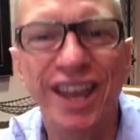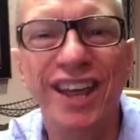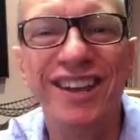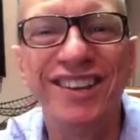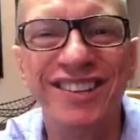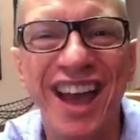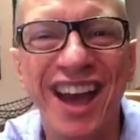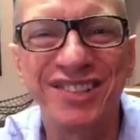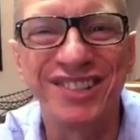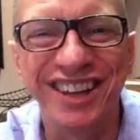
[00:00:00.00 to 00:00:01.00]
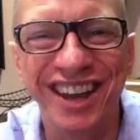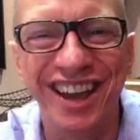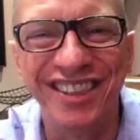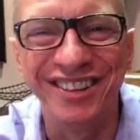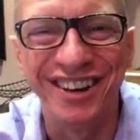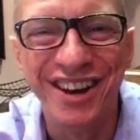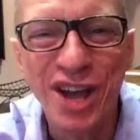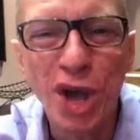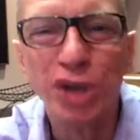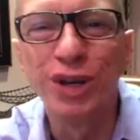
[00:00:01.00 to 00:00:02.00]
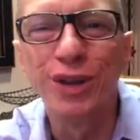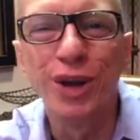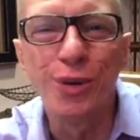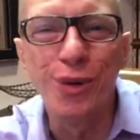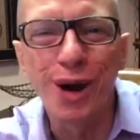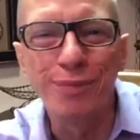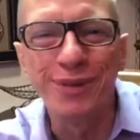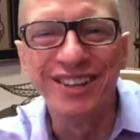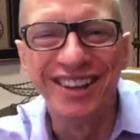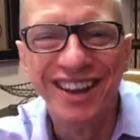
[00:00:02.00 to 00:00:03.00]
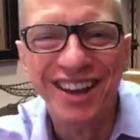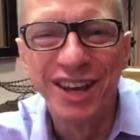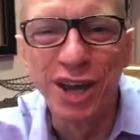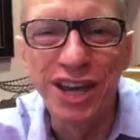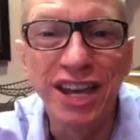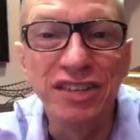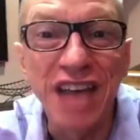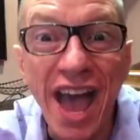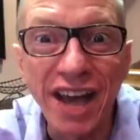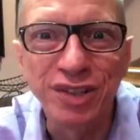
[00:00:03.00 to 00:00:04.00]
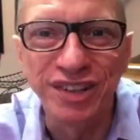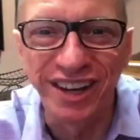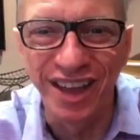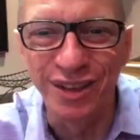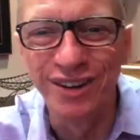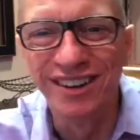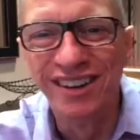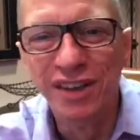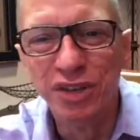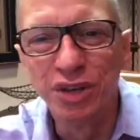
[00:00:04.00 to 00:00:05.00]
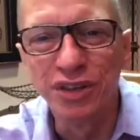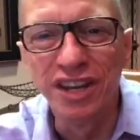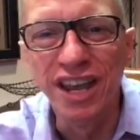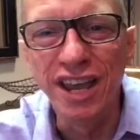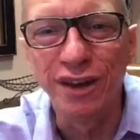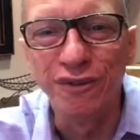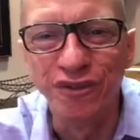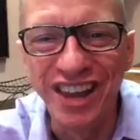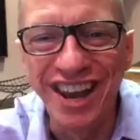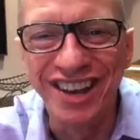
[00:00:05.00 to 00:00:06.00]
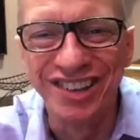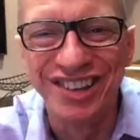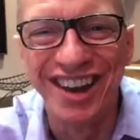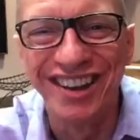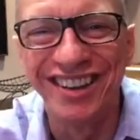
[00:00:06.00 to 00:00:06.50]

get his axe together, so that a workman could get his axe together so that he could finish